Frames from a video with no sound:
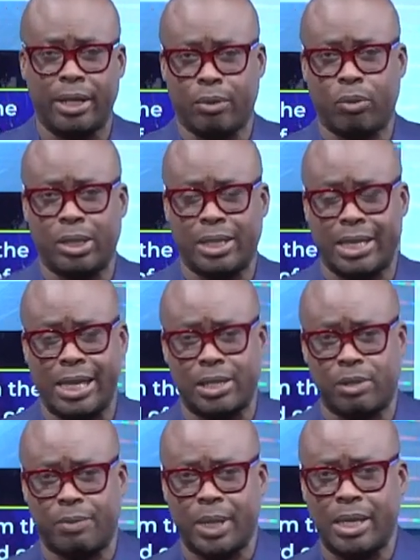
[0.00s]
and what the case
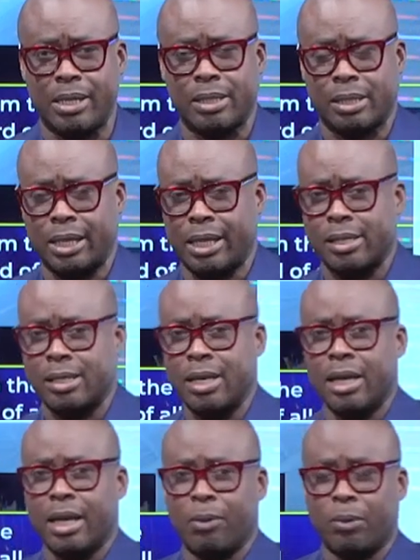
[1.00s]
of the NDC is
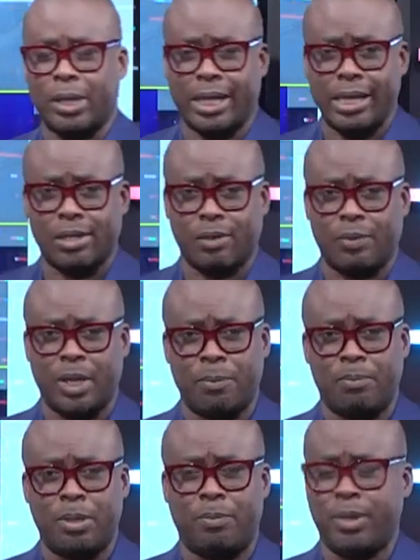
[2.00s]
and what the case of the
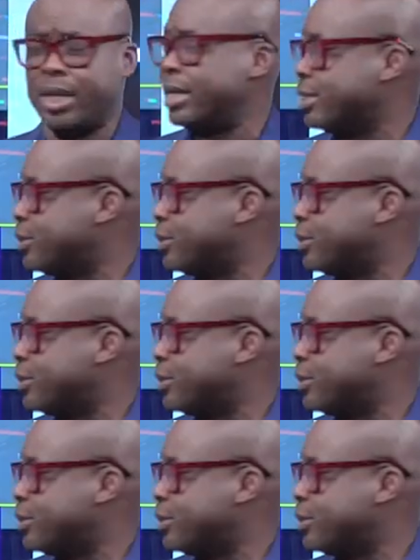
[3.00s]
MPP is.